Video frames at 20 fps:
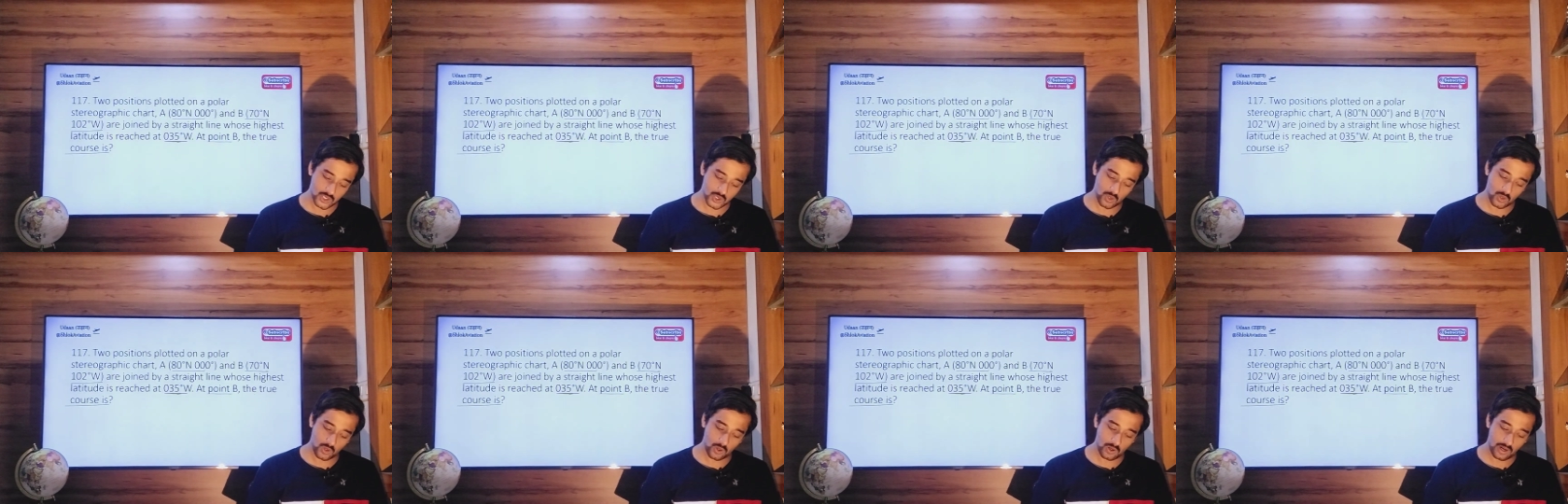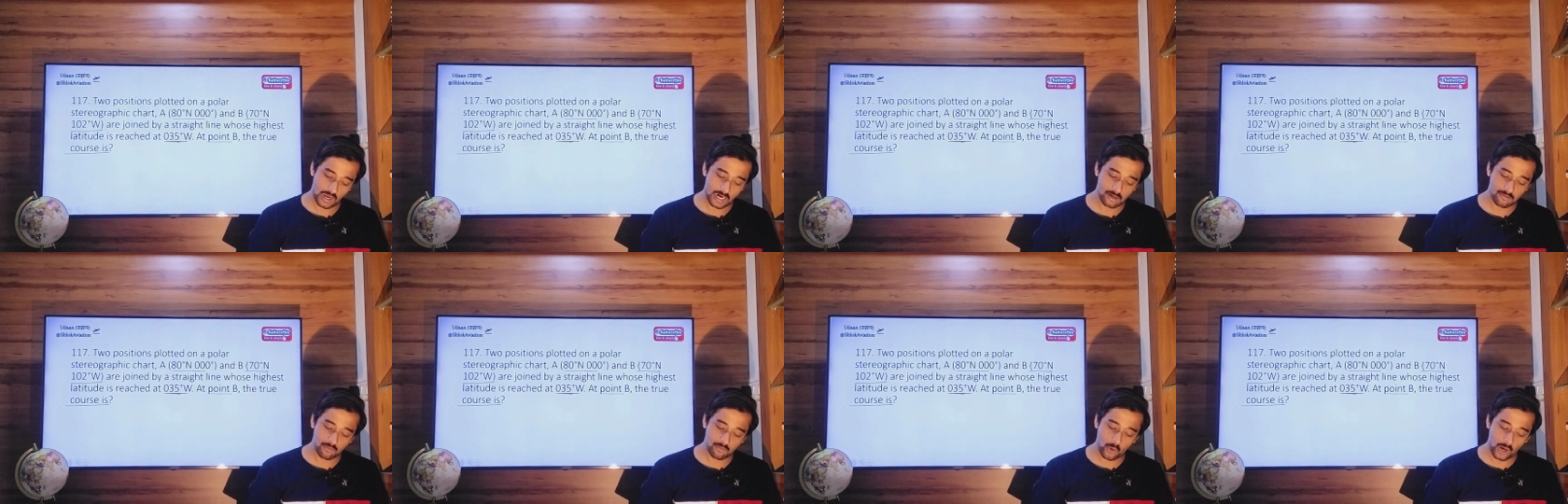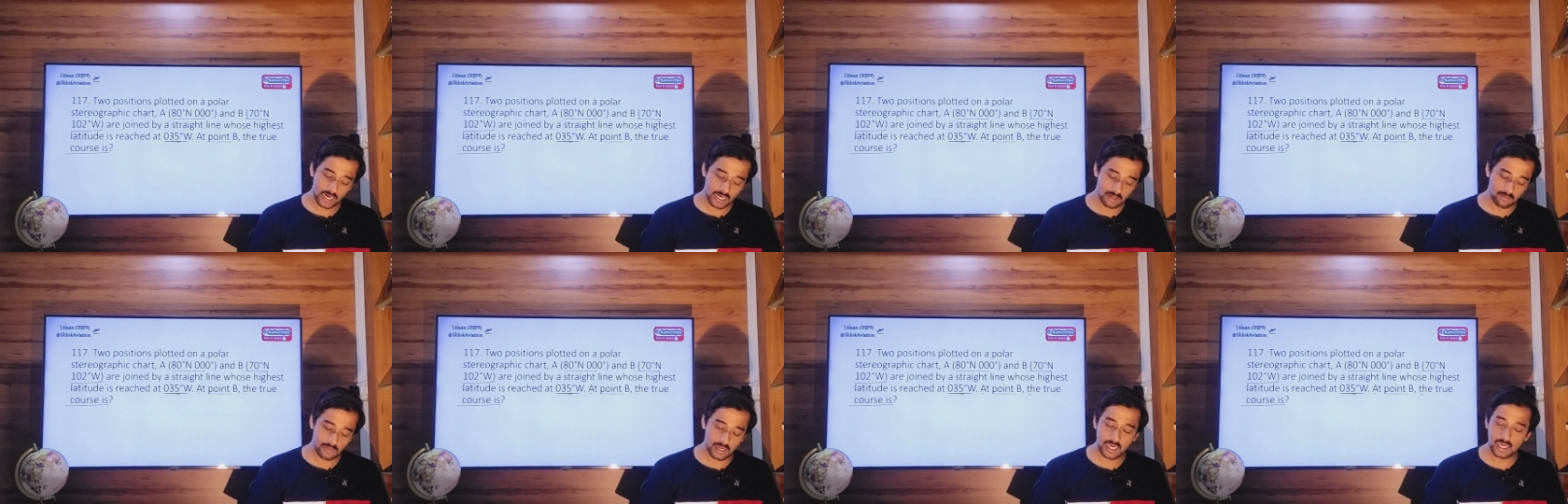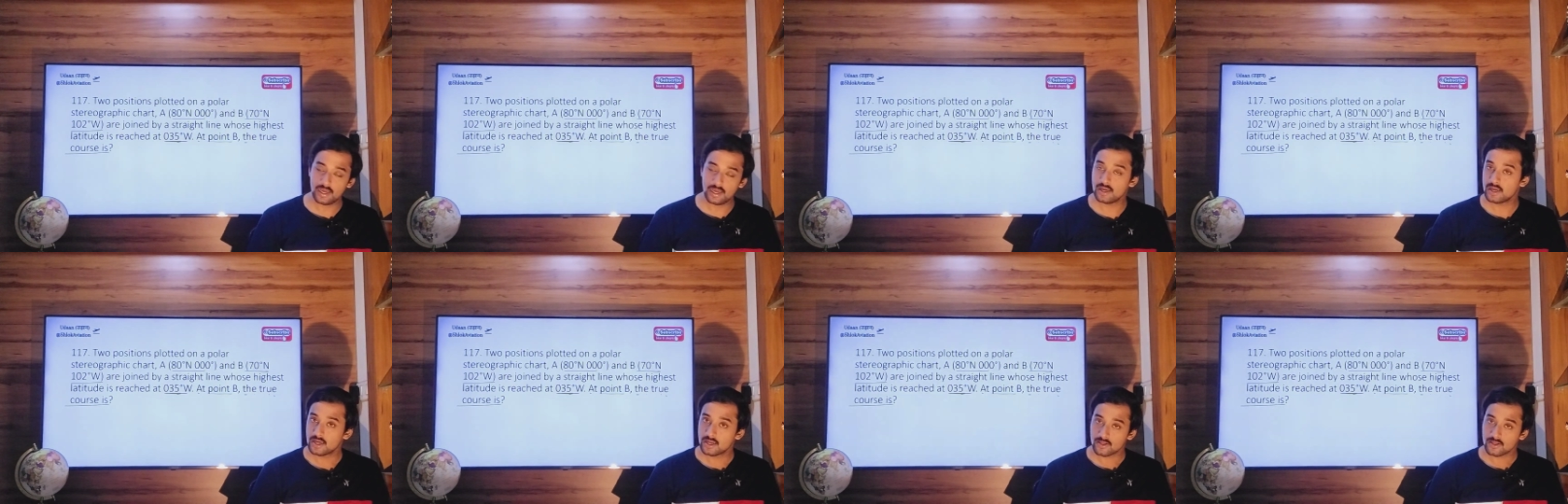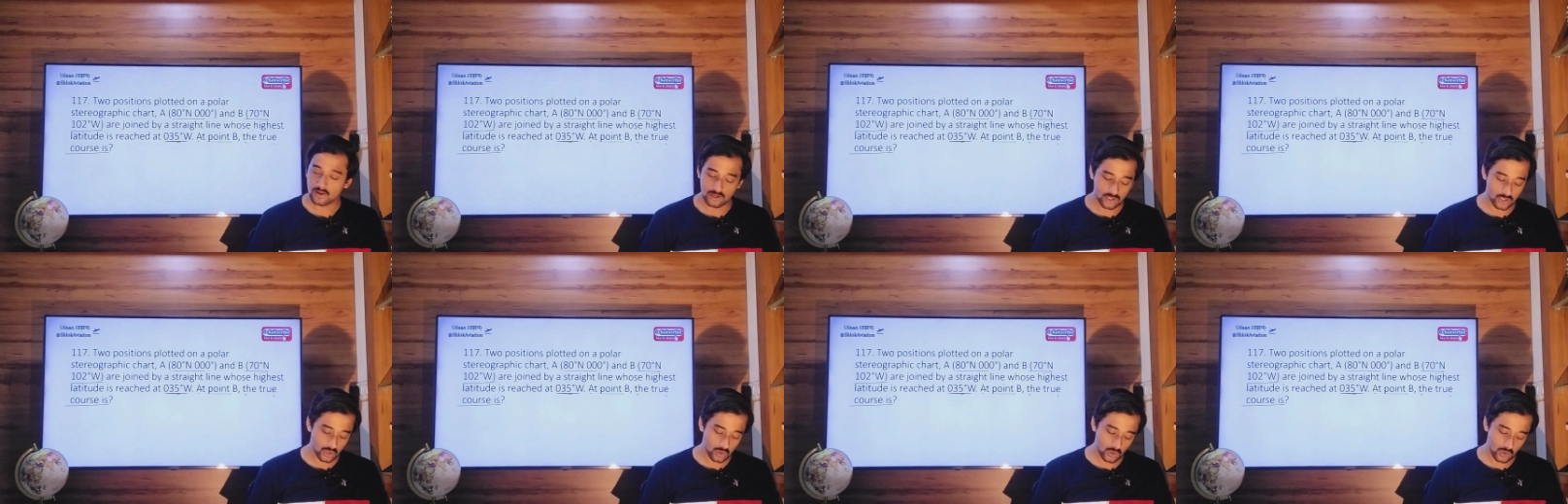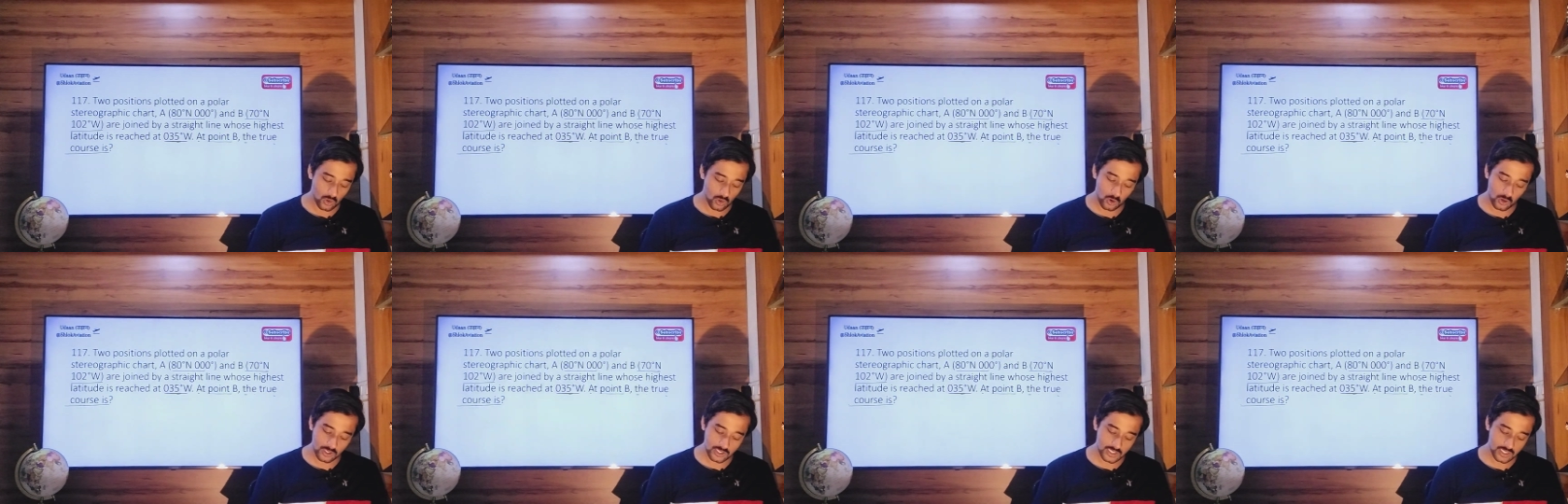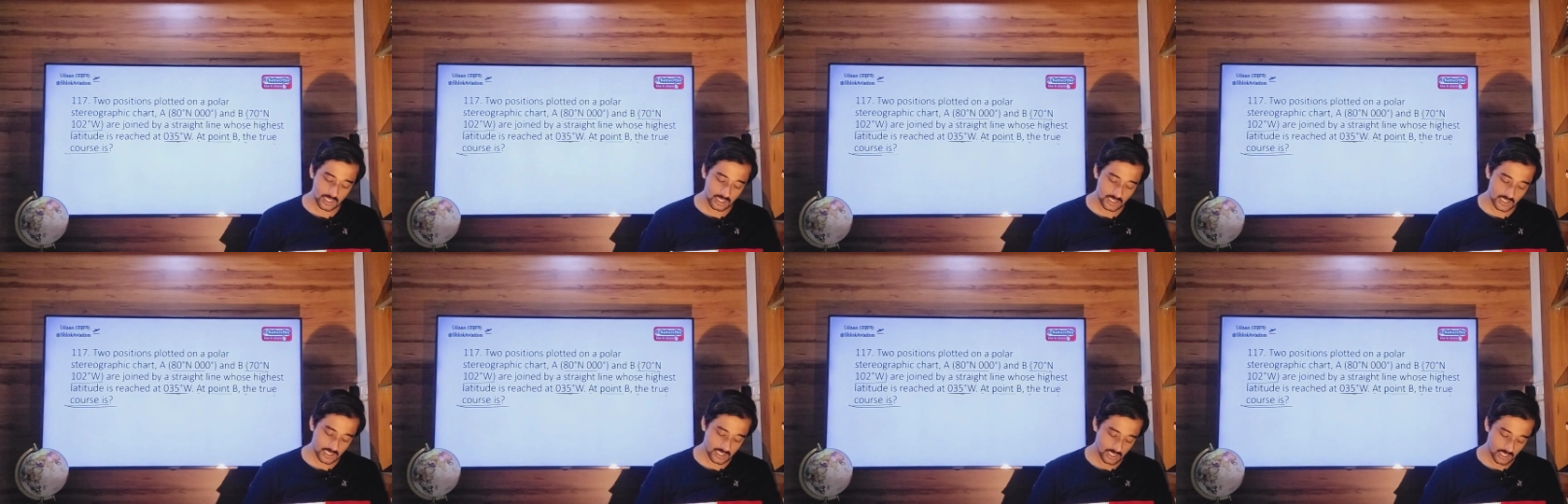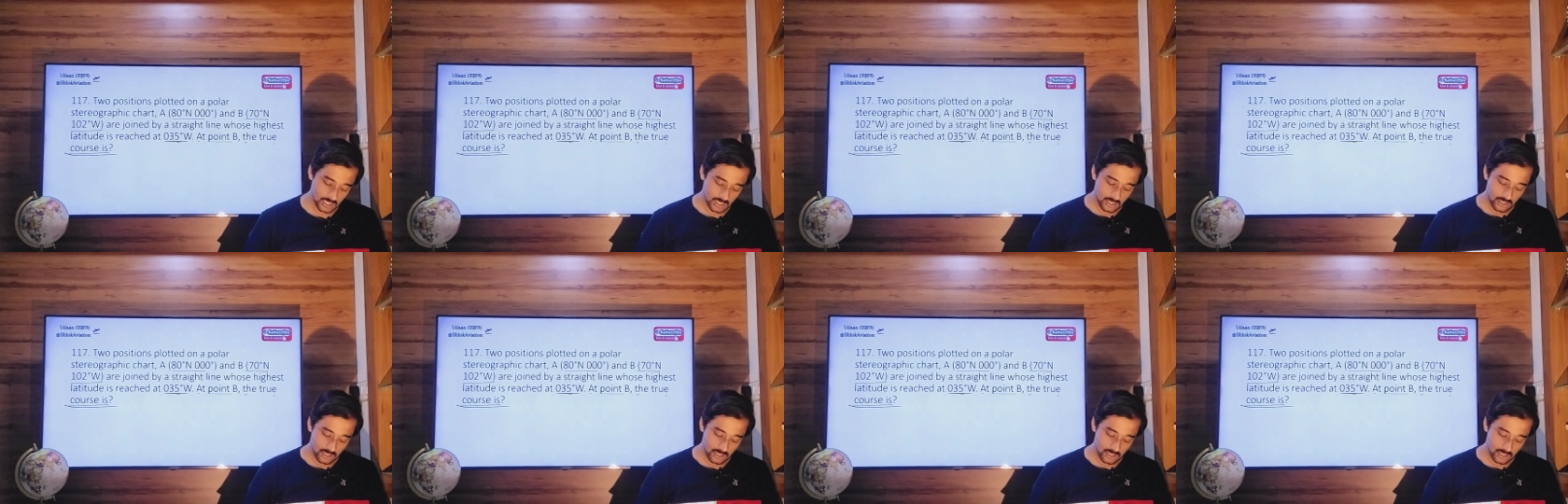So at point B, the true course is